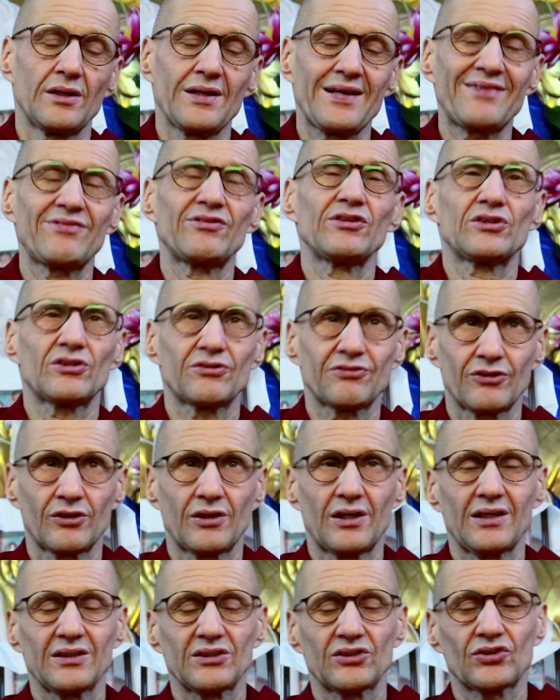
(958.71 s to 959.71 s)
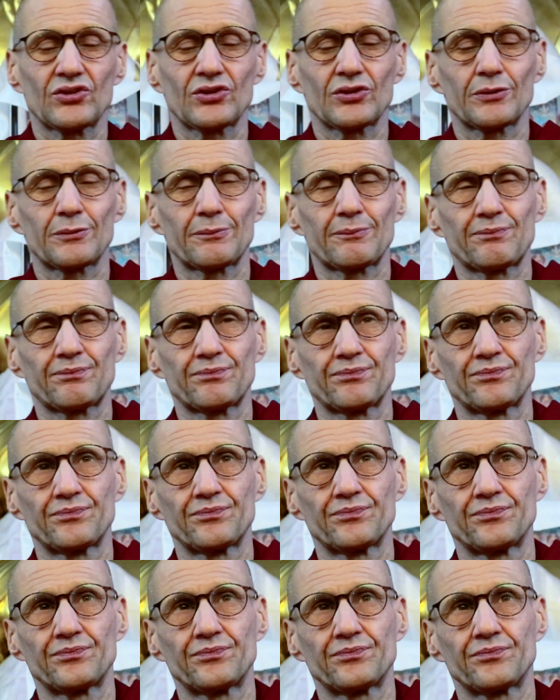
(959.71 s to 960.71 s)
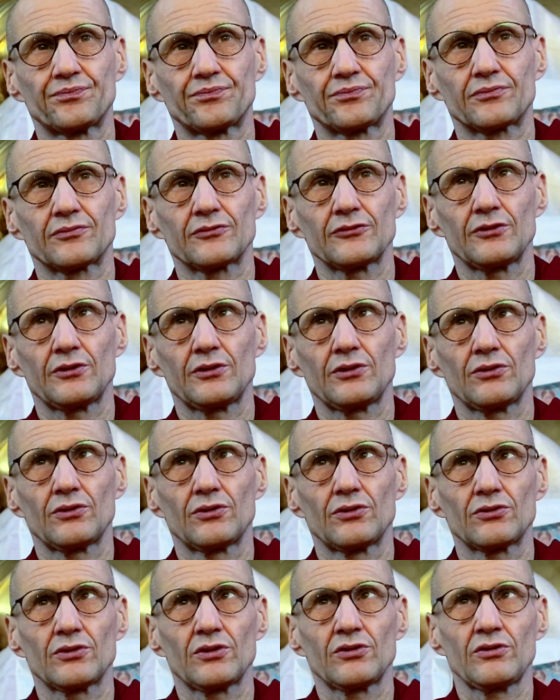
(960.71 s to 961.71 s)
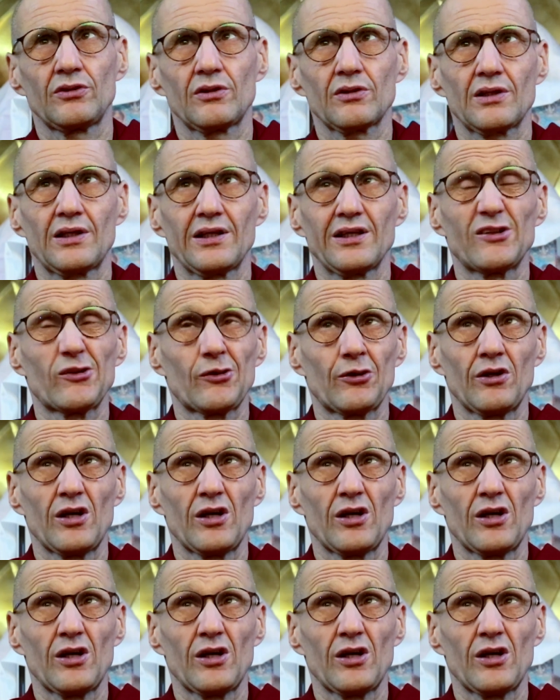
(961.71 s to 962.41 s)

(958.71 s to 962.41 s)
efforts for us. You know, so it's not like